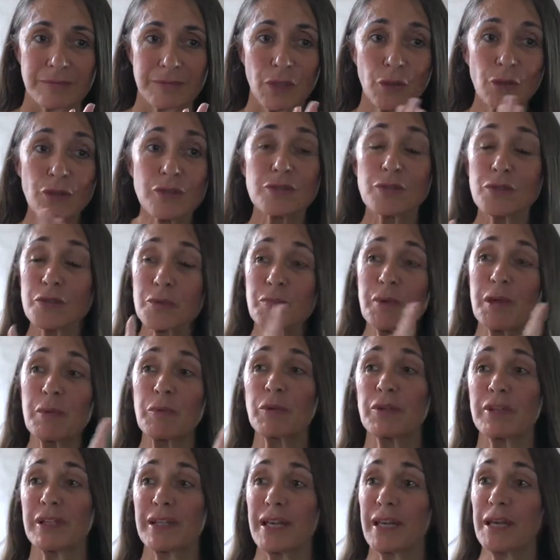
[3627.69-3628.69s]
Those are the
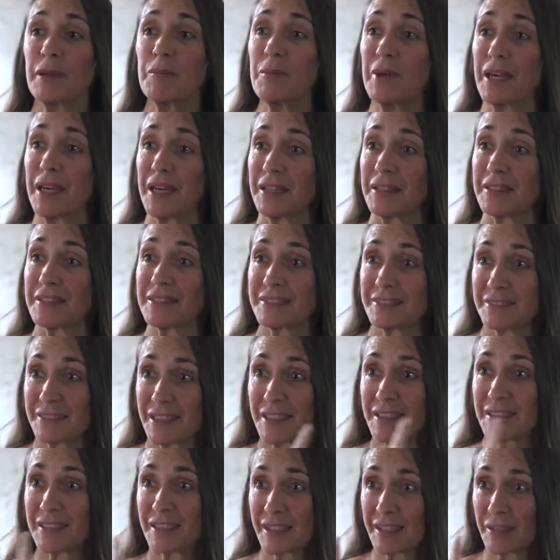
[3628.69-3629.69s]
people that I met
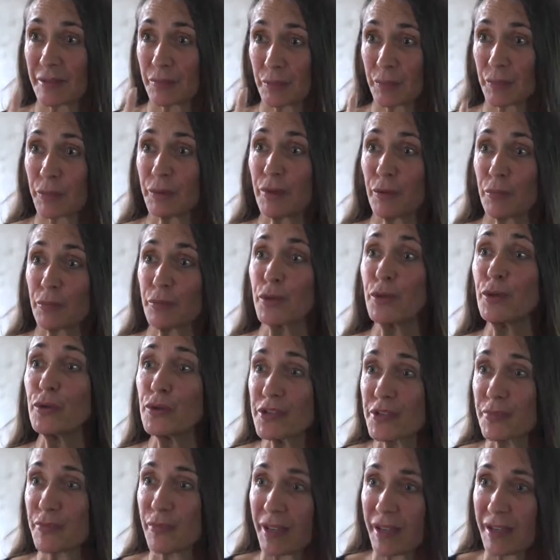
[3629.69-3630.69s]
that that yeah.
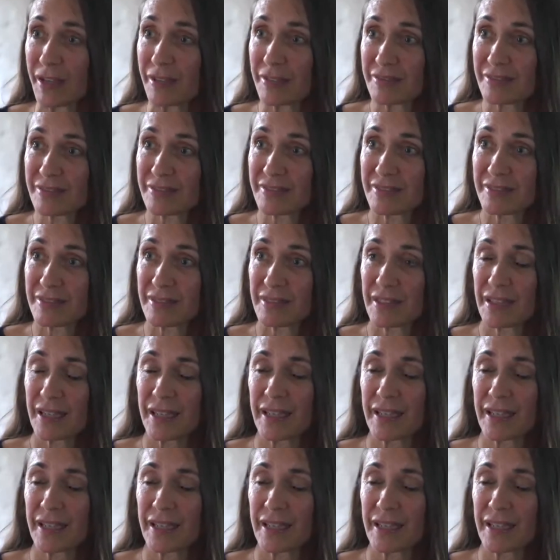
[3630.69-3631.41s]
abused me. Yeah.